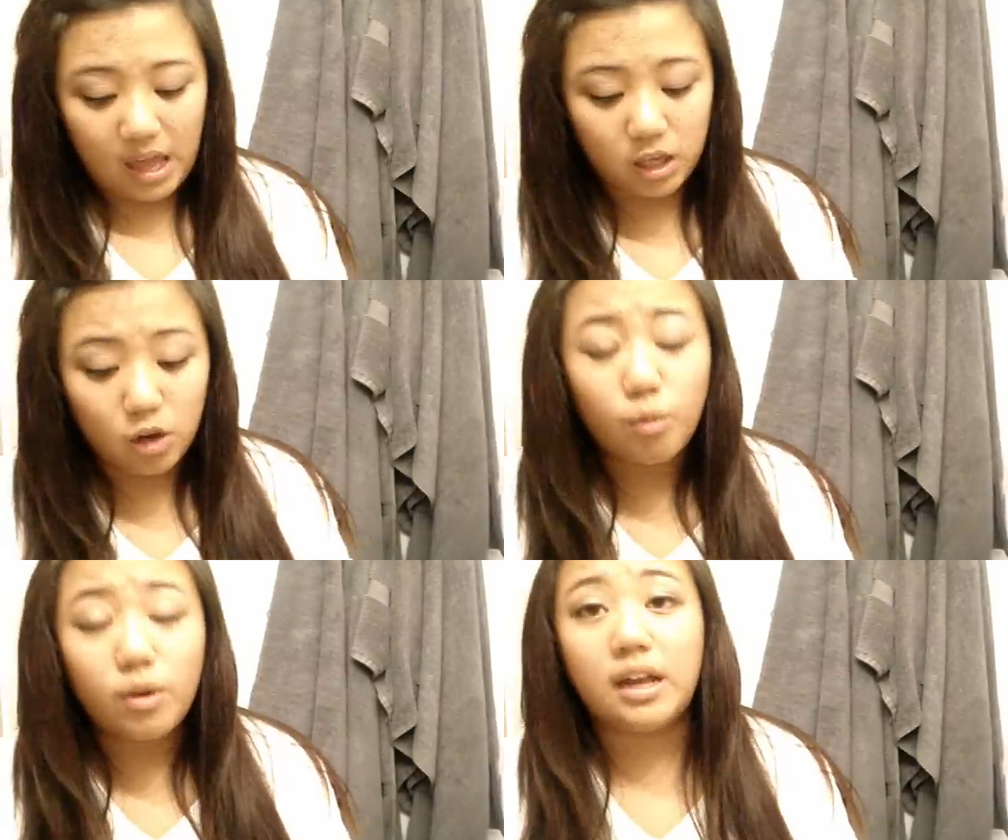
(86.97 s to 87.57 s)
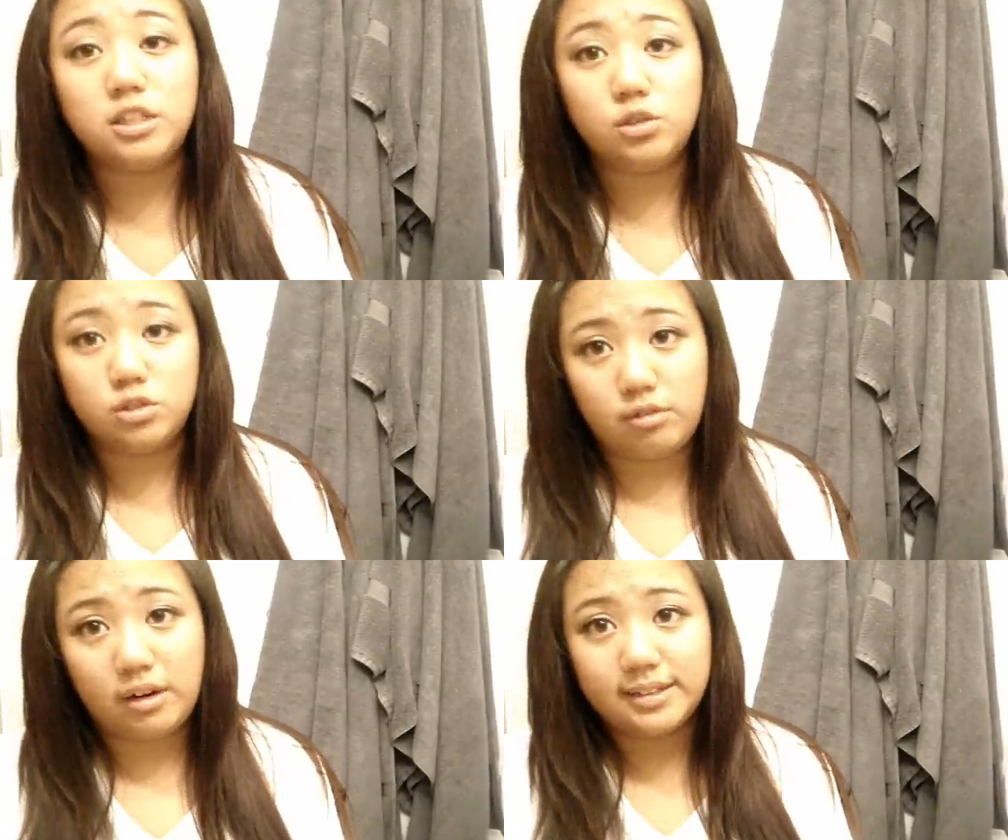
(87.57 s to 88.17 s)
And you don't want to
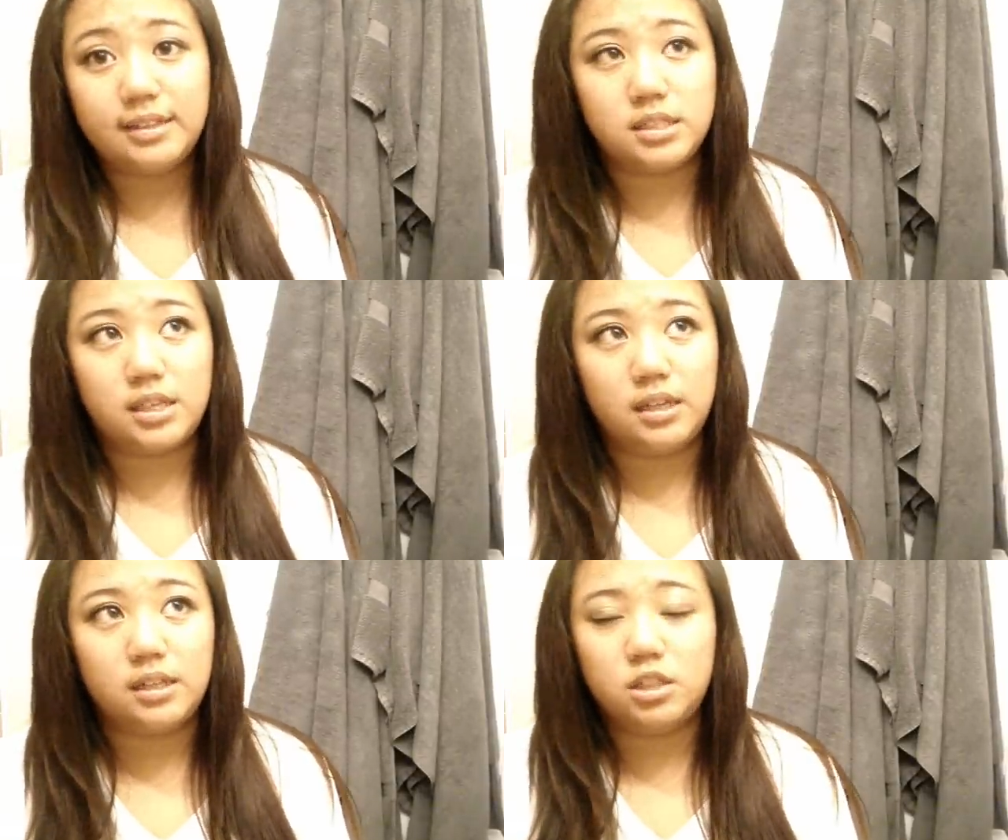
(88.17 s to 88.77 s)
do it directly in the sink